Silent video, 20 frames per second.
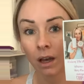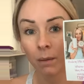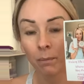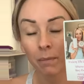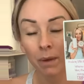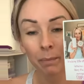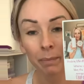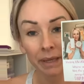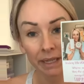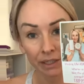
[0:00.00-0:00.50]

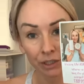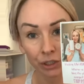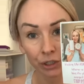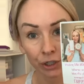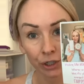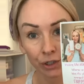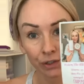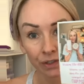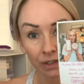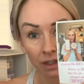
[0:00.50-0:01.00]

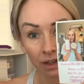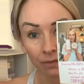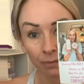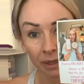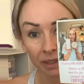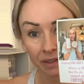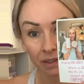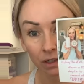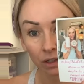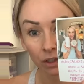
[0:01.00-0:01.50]
pictures of
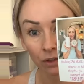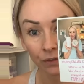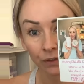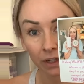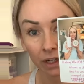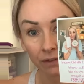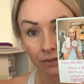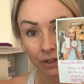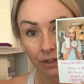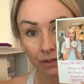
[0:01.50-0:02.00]
myself,
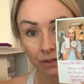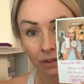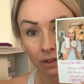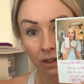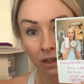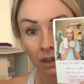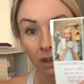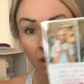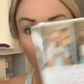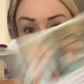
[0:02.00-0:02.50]

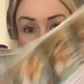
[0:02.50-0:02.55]
obviously,